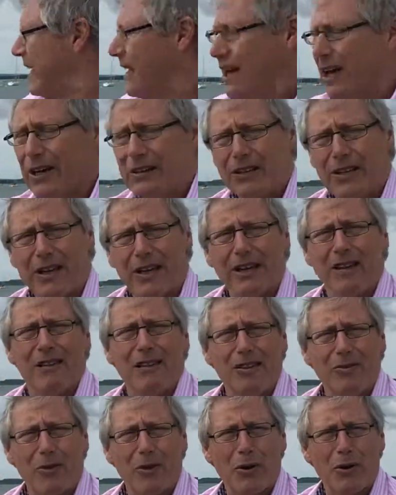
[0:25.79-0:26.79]
out there,
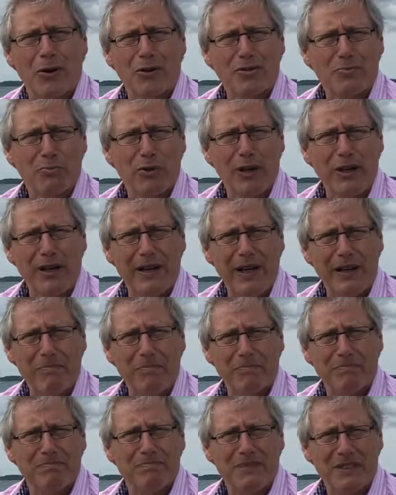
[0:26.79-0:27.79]
the water is pretty deep
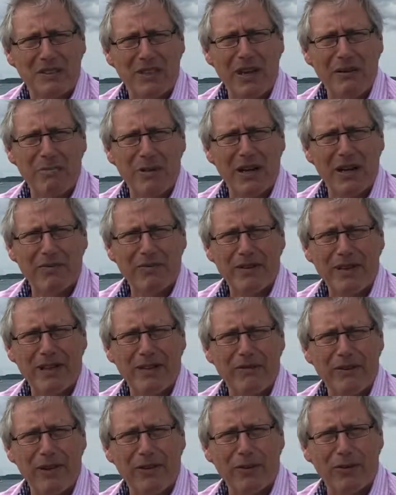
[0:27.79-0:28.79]
enough that
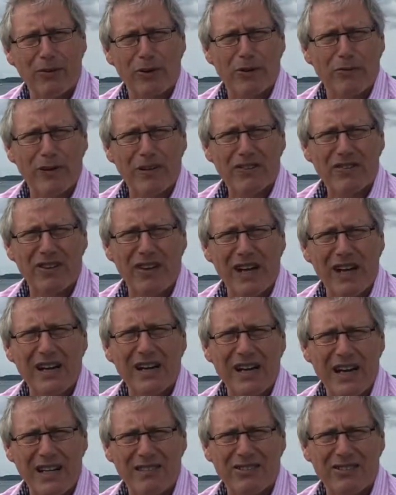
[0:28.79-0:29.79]
if they throw it over the side,
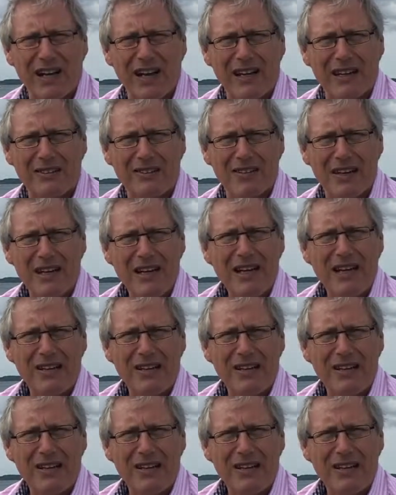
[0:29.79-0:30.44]
it's silence.